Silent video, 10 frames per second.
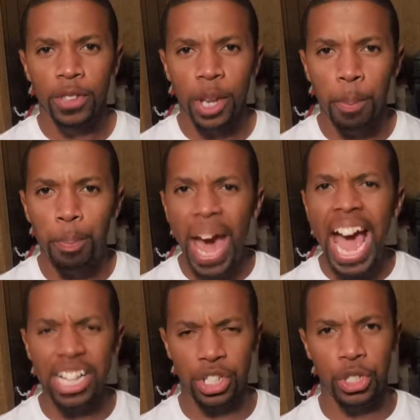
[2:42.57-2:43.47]
to
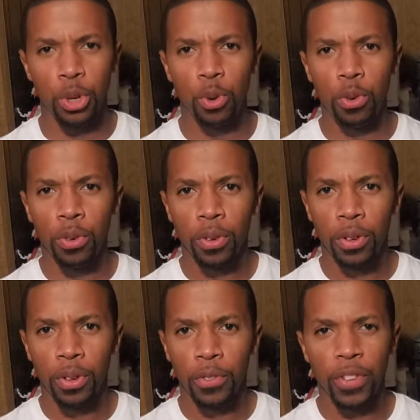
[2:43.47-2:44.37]
bash you
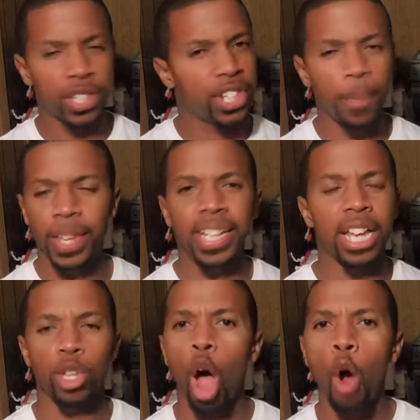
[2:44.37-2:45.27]
for something
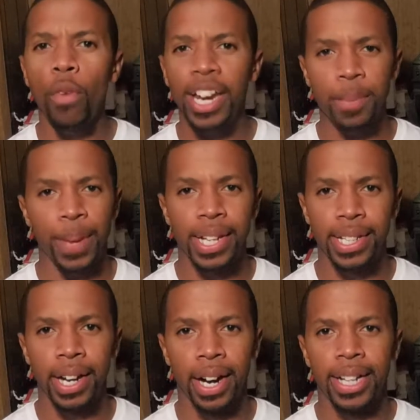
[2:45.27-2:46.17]
that's already been
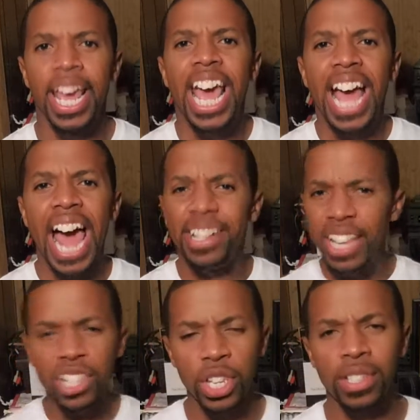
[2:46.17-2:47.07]
done. And
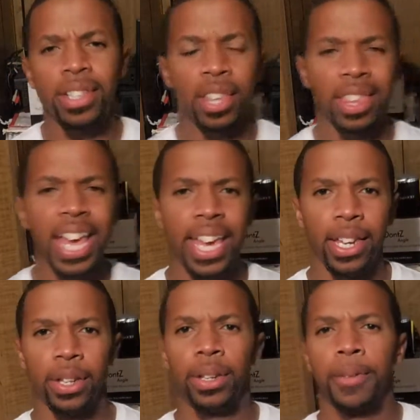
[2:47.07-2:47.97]
this is the thing.